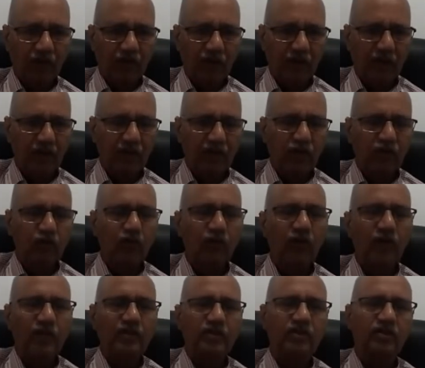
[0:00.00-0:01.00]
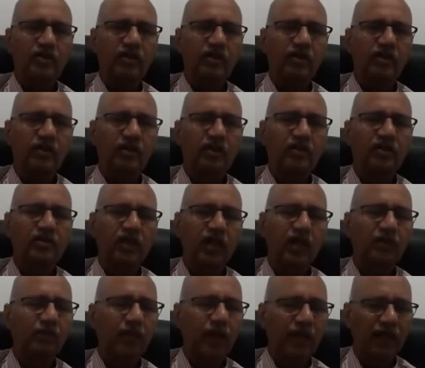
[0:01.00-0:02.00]
the universe is
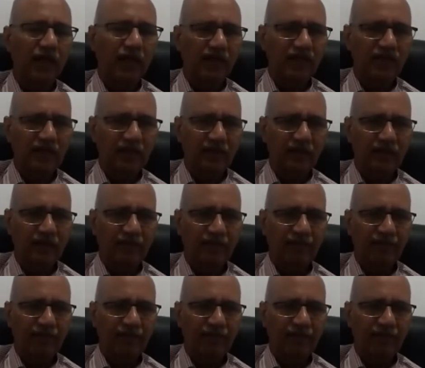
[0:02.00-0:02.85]
run by nature,